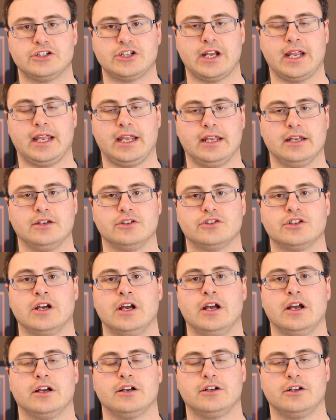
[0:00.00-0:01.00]
change
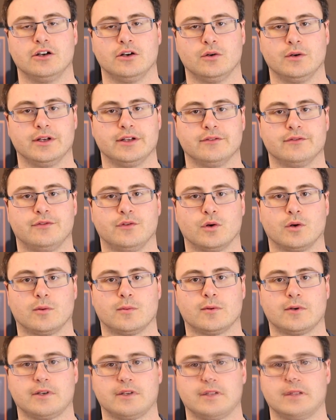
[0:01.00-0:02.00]
going
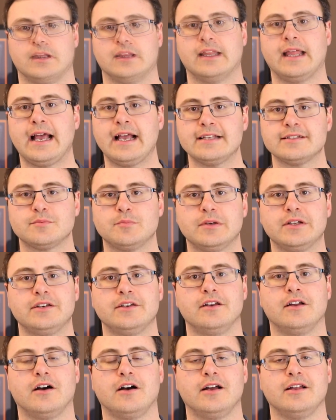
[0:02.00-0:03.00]
forward. Last but
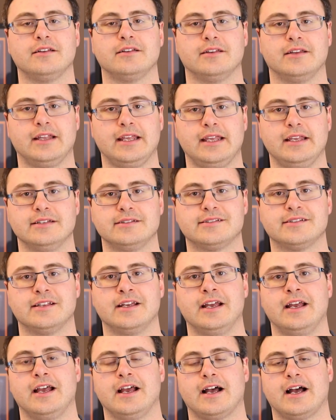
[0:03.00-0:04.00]
not least,
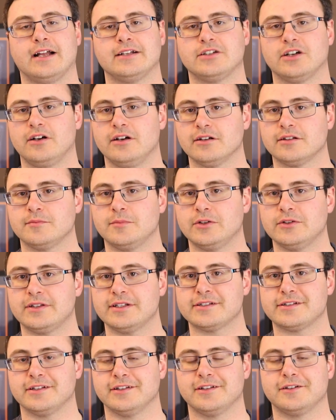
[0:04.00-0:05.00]
I talked about
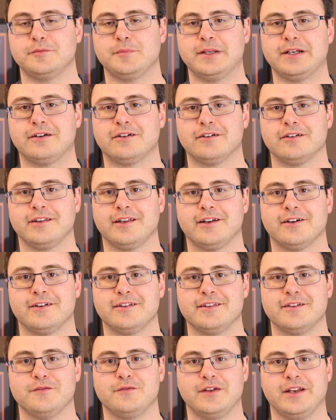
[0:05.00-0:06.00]
this a little bit earlier
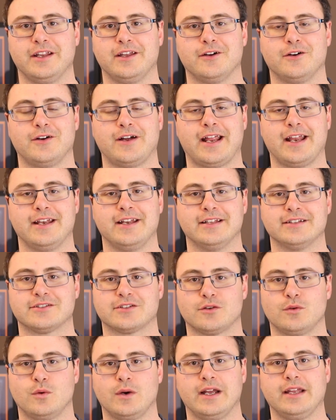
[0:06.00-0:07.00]
in the video, and it's
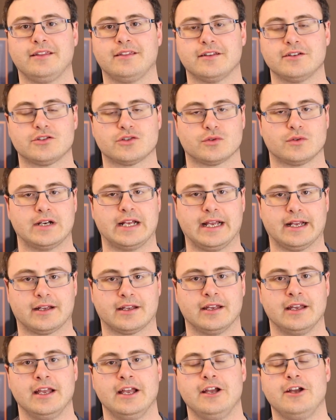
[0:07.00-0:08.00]
quite the trick.
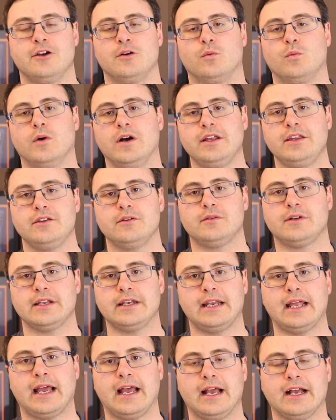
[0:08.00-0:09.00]
What you
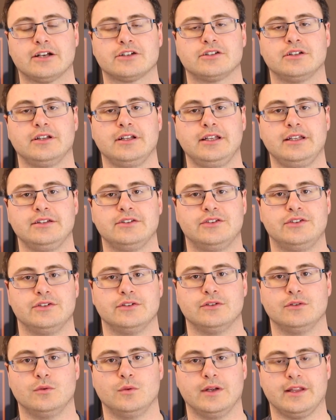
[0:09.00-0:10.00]
can actually
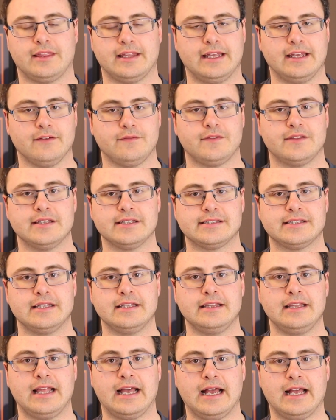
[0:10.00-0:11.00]
do with If This
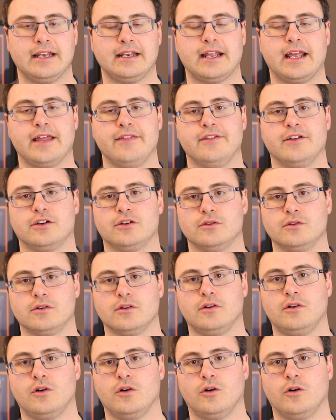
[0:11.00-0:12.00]
Then That and the
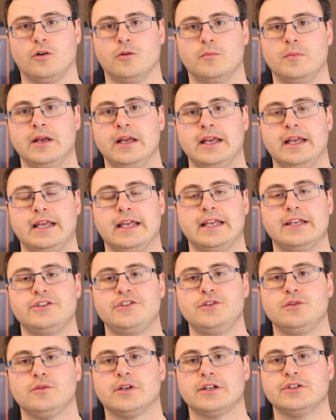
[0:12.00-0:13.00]
Google Home is
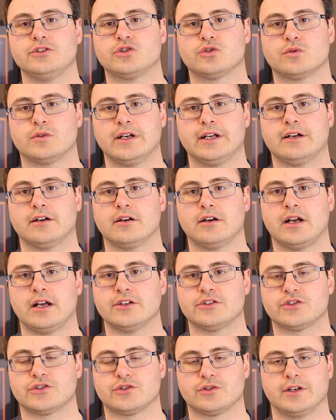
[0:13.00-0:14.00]
you can trigger a
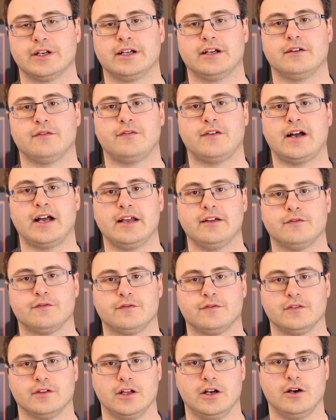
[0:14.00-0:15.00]
Stringify
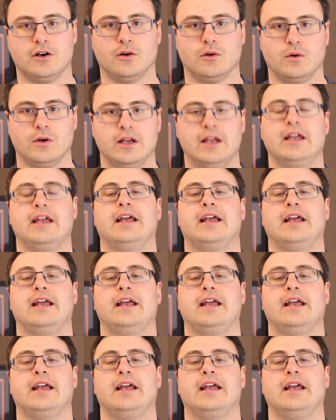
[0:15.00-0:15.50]
flow.